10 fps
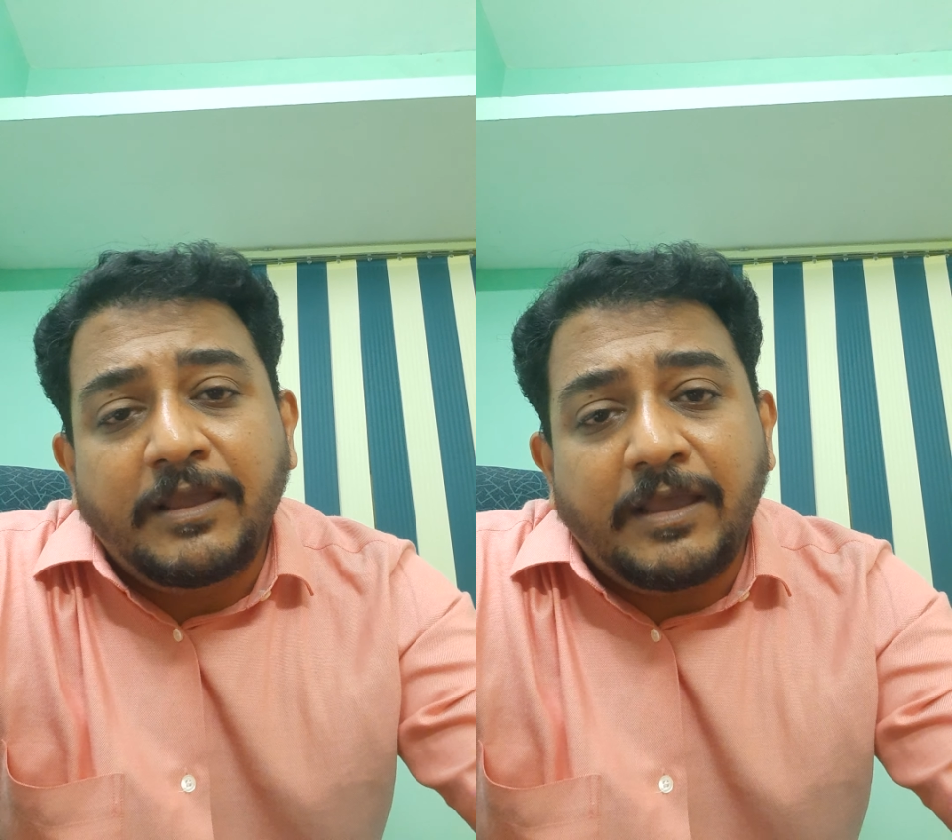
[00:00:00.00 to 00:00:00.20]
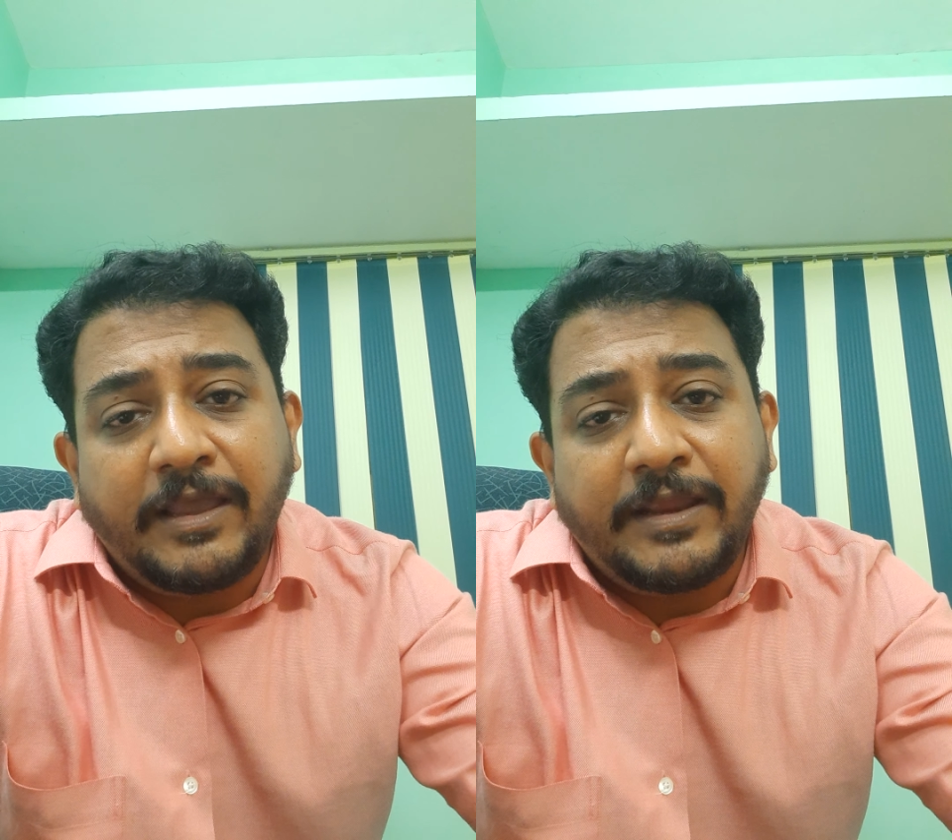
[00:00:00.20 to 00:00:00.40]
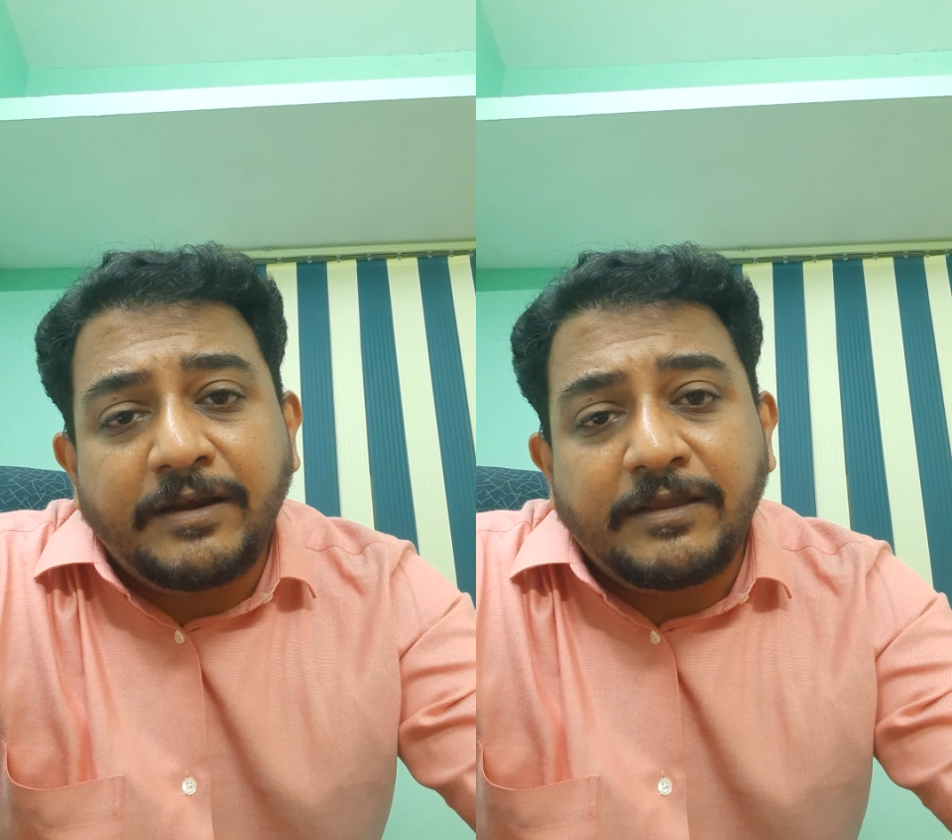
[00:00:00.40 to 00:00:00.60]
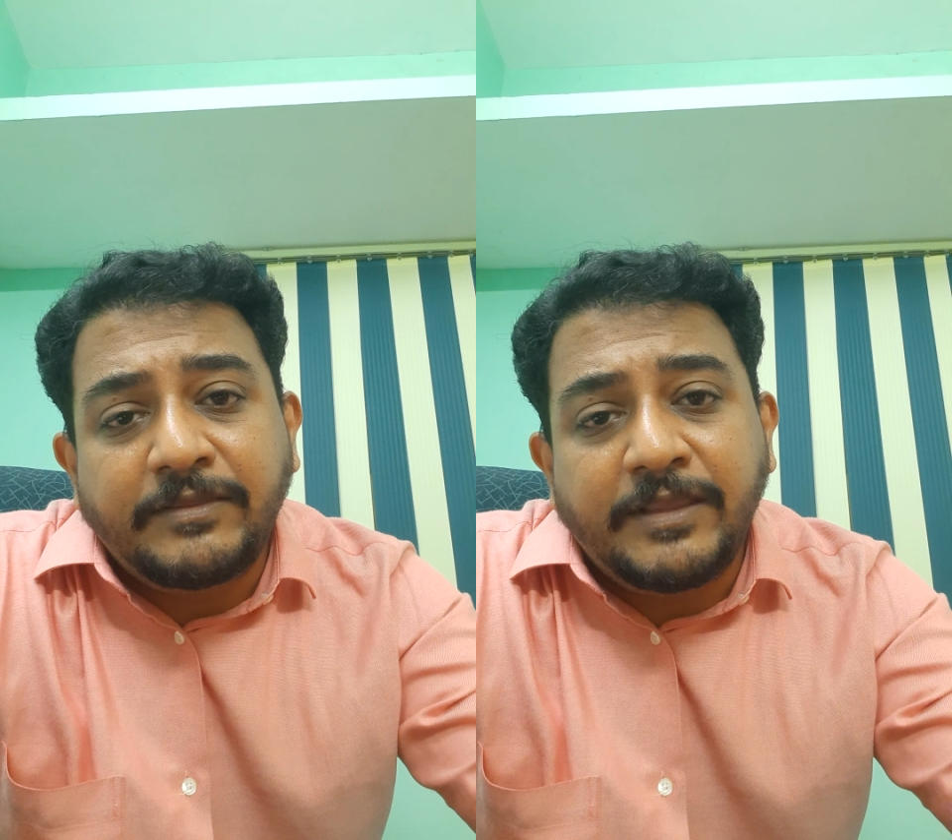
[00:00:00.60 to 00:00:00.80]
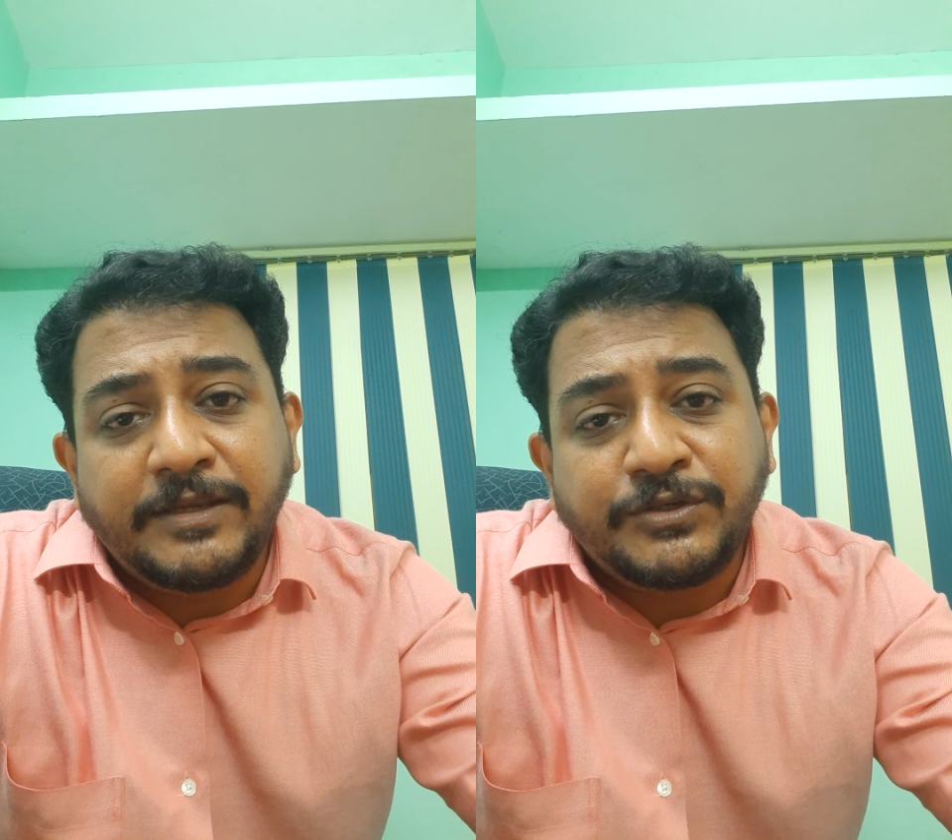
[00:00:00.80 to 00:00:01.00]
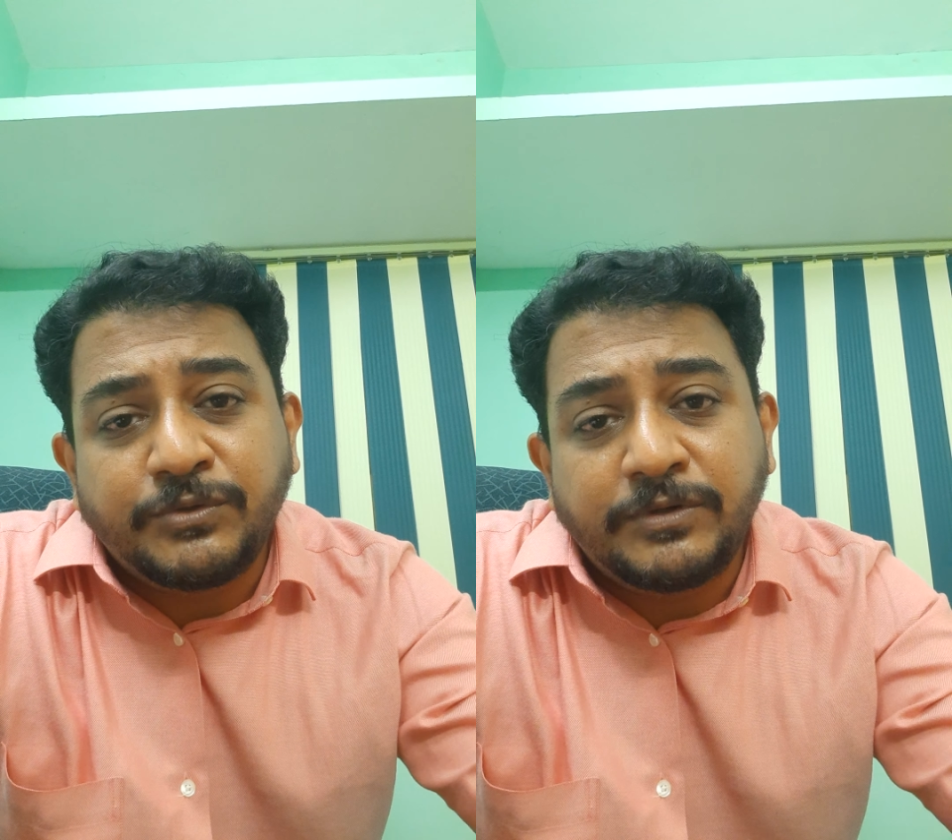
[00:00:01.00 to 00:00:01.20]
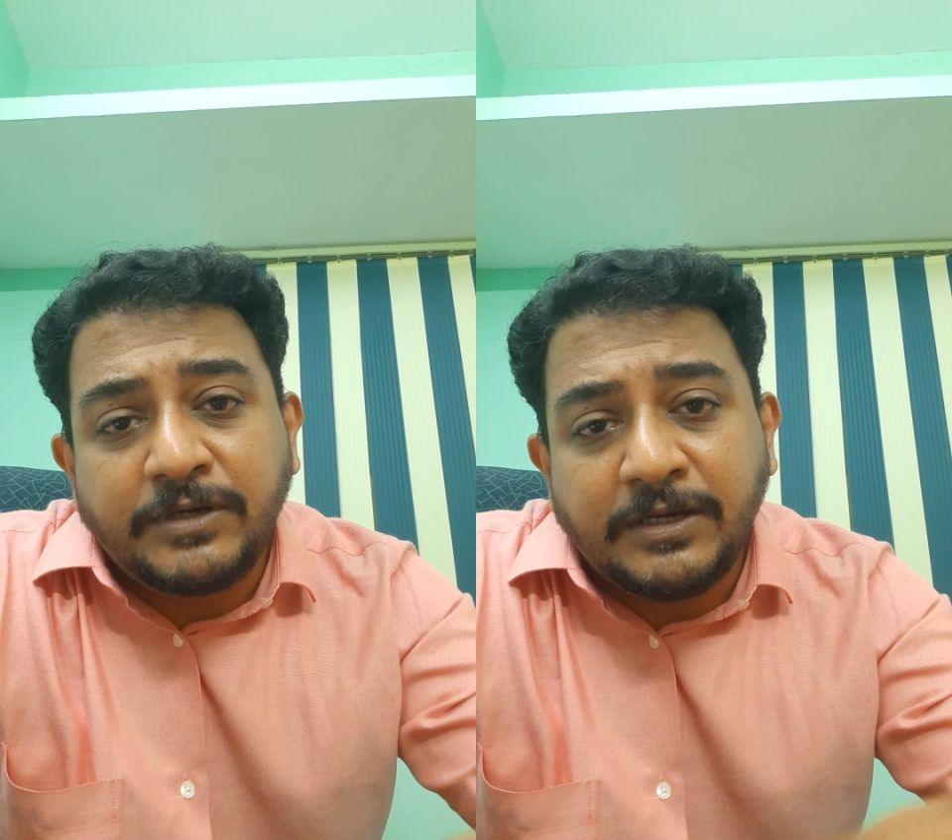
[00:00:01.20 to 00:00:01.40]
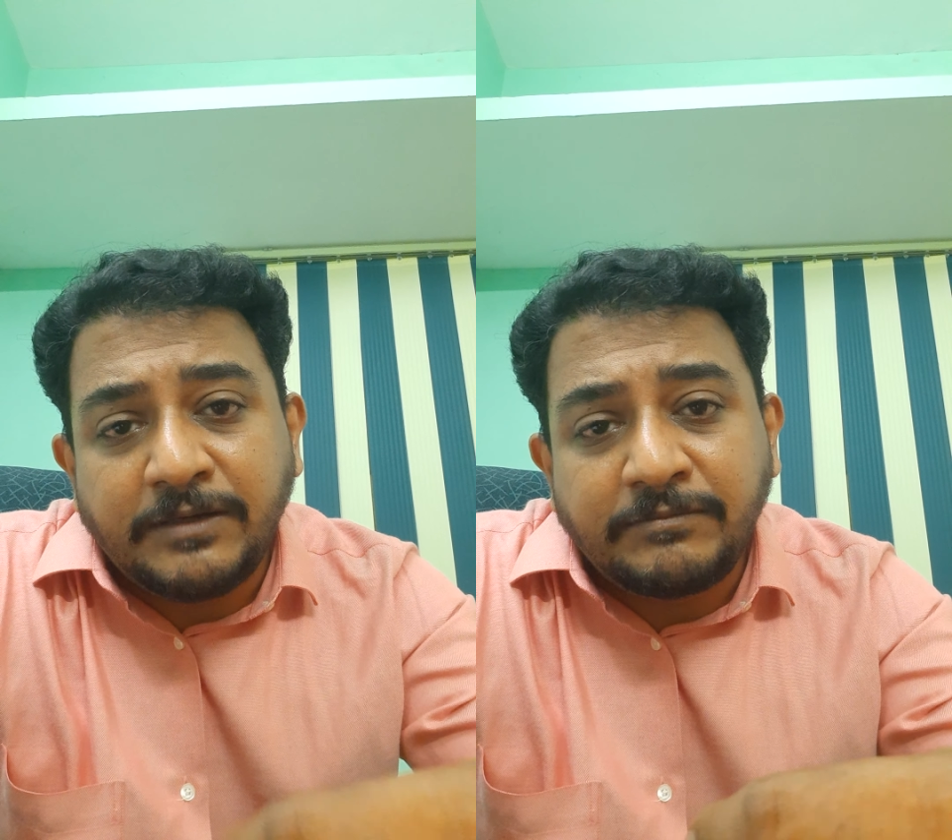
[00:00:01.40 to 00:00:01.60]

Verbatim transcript: and they should uh,